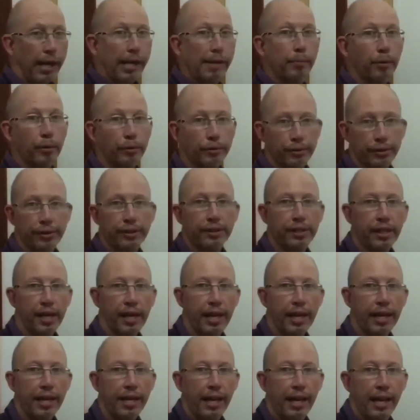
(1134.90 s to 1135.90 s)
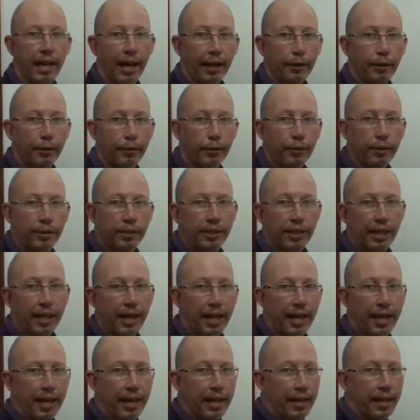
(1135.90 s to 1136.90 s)
to say, I could
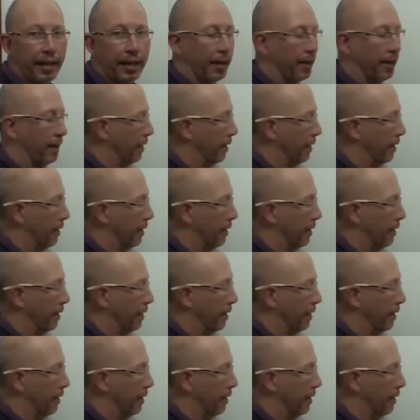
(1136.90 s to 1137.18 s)
say,